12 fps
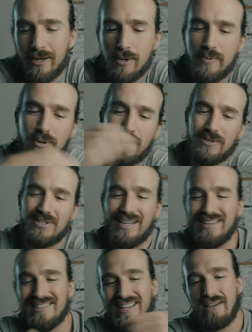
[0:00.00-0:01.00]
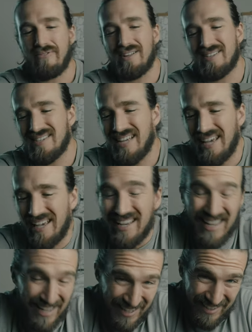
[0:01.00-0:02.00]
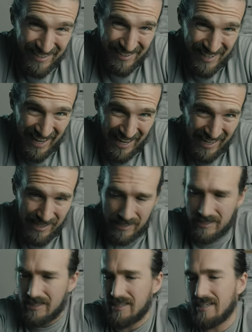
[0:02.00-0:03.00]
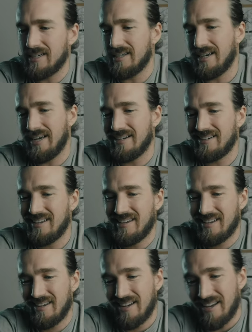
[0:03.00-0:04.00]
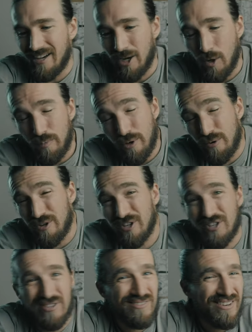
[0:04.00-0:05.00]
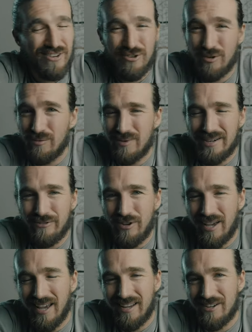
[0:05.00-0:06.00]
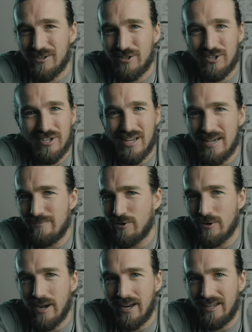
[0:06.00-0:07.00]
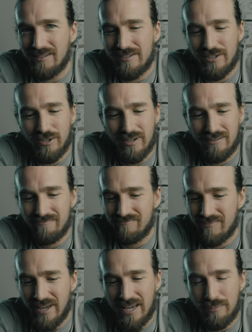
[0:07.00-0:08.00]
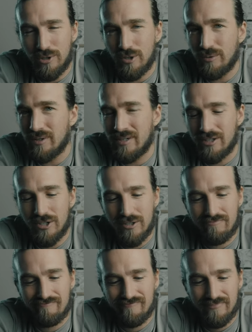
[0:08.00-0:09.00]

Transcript: I hope you're all staying safe and staying sane. And I hope you just are doing whatever you can to just keep creating and still keep shooting and just